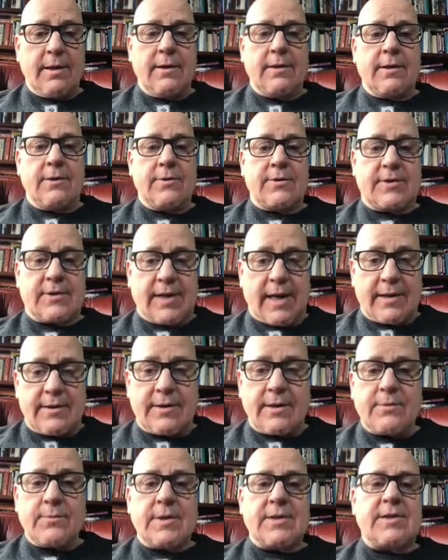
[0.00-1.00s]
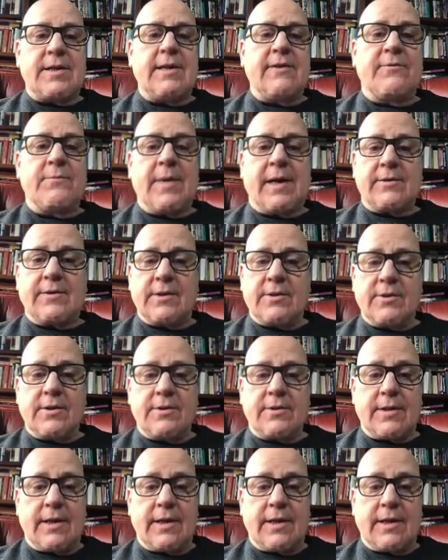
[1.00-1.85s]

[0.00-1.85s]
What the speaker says: You send and receive messages,